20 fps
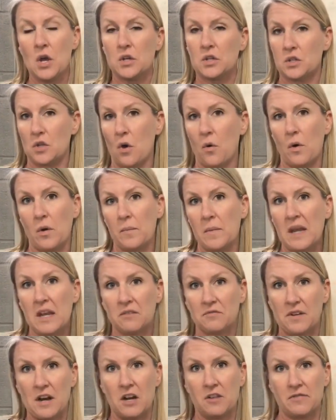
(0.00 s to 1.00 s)
So when me
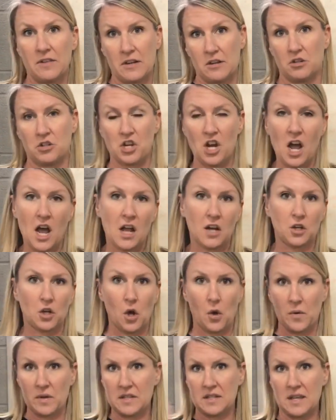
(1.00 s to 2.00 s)
and firefighter John
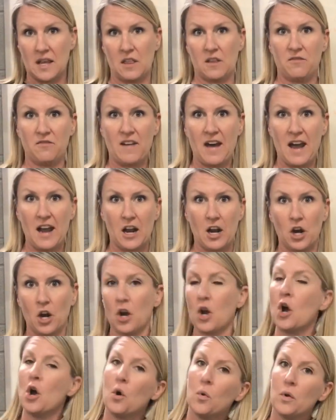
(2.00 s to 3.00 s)
go inside the
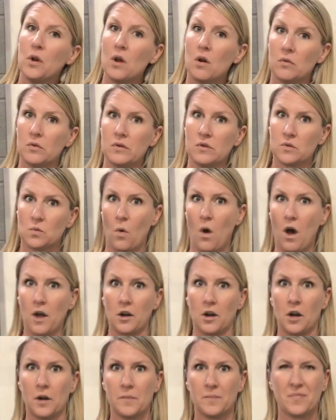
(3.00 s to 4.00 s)
fire, we don't lose
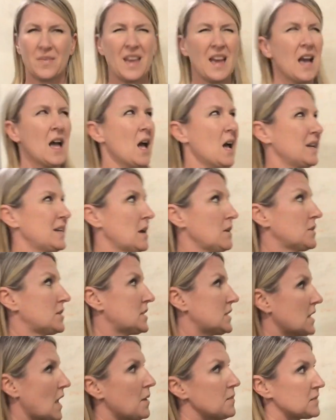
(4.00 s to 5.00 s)
water. Now
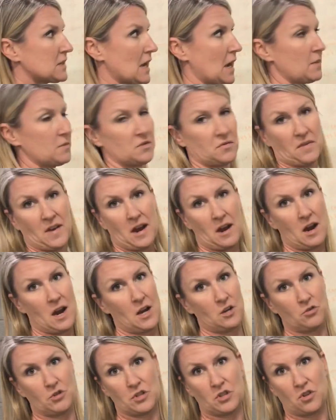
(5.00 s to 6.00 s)
sometimes fire
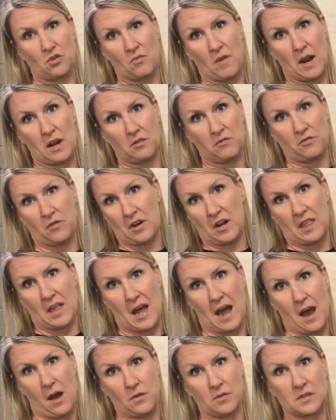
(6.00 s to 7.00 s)
hydrants are right in front of the
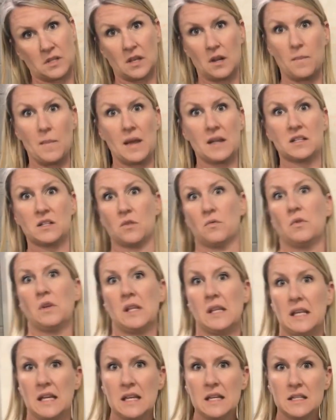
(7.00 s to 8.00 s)
house and it makes it
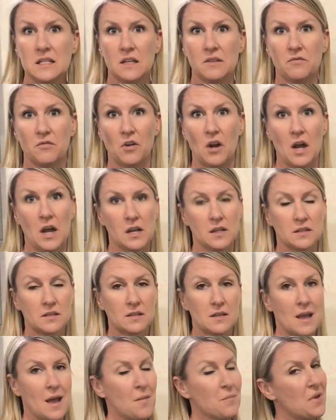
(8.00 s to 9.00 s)
really easy for
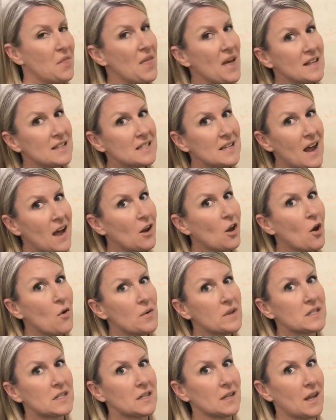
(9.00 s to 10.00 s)
us. But that's not
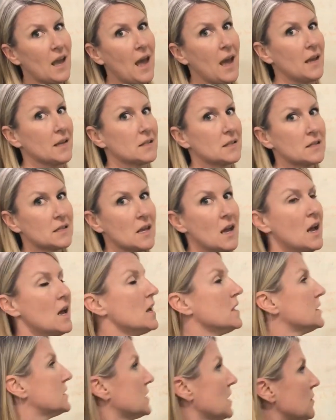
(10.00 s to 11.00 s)
always the case.
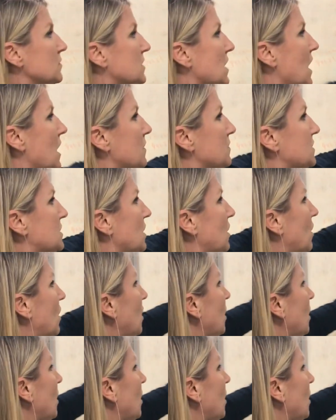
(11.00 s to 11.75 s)
Sometimes they're